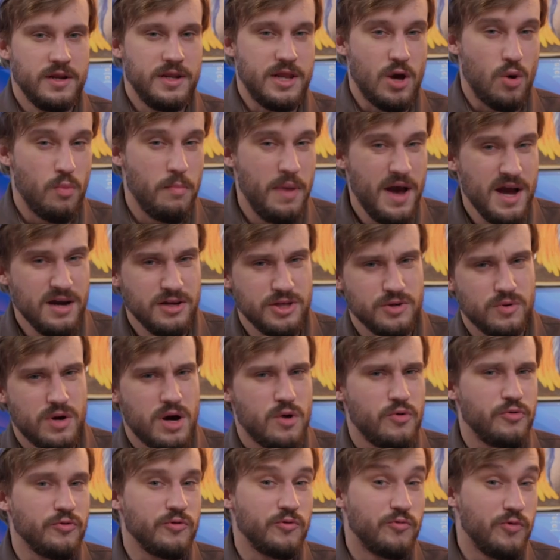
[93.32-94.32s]
Now back to
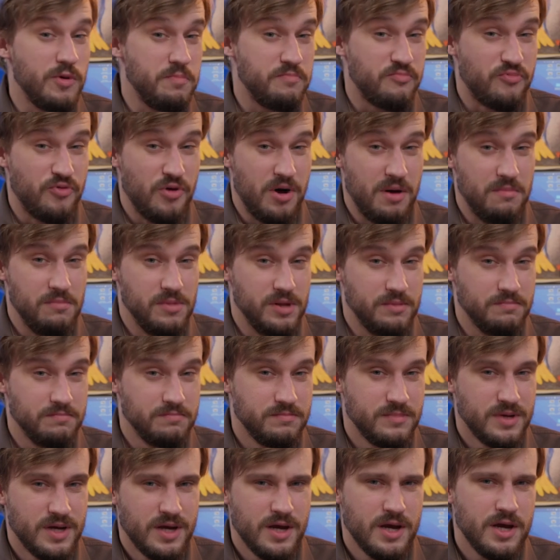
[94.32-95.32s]
our grip problem.
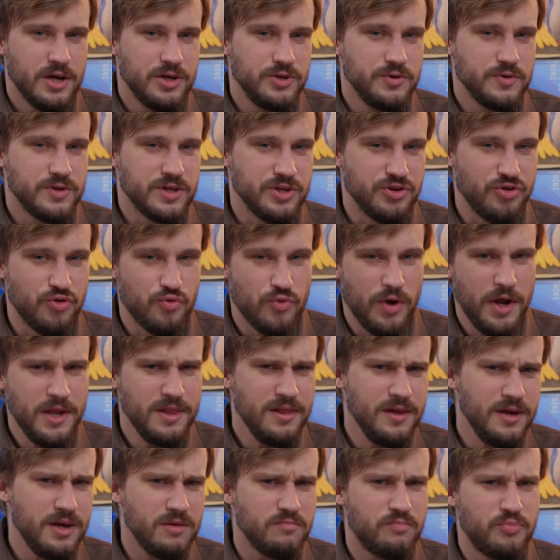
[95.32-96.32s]
You can
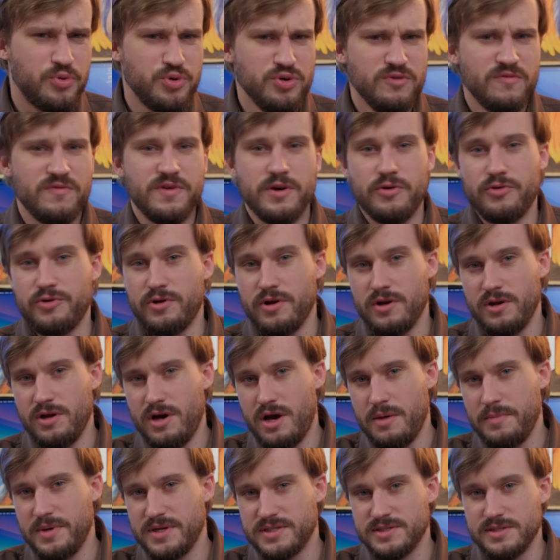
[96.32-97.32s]
greatly improve the
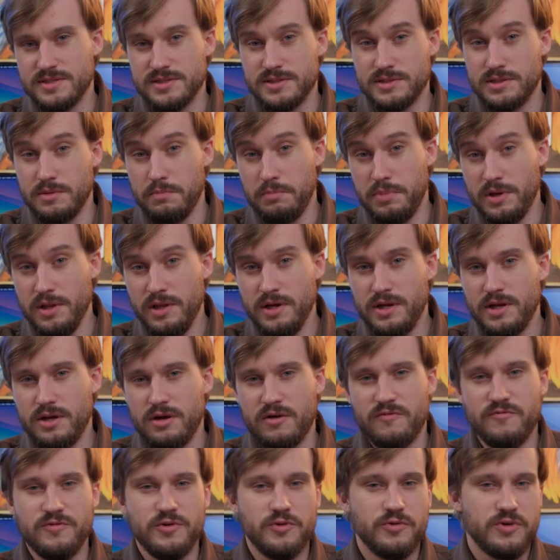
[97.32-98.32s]
ergonomics and stability
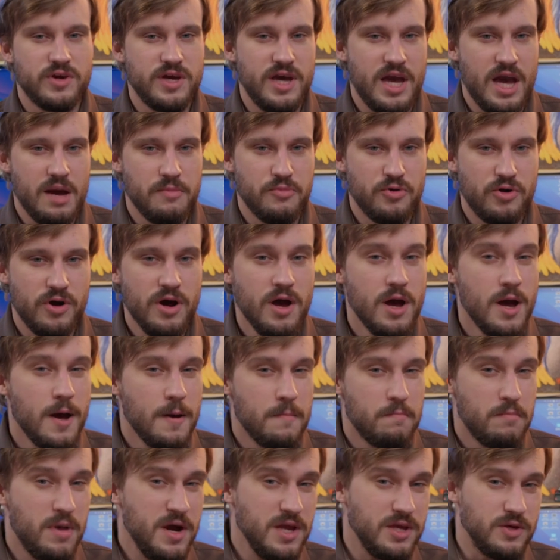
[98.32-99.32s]
of your camera
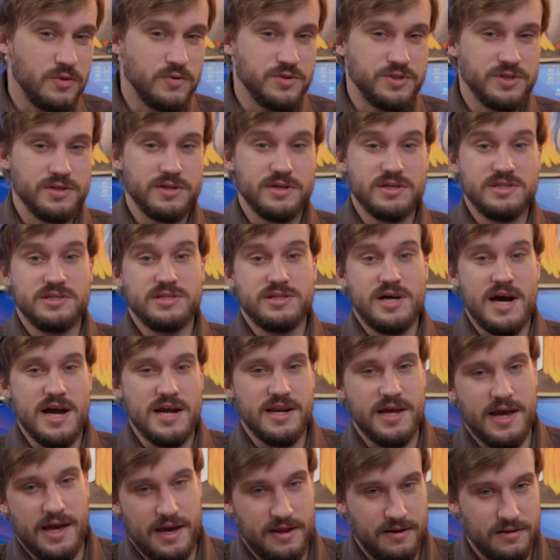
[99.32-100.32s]
by using a
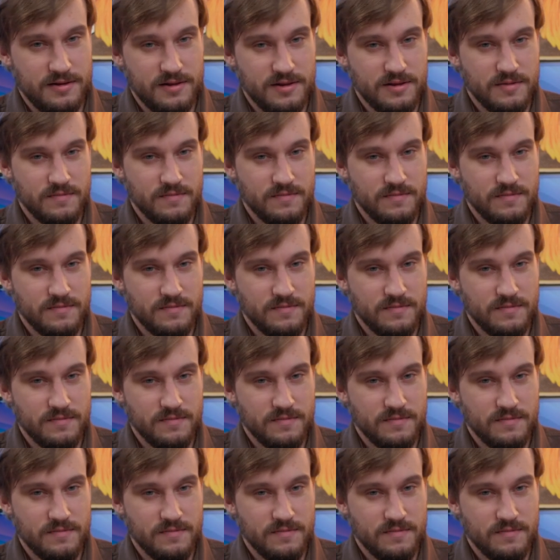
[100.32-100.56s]
side handle.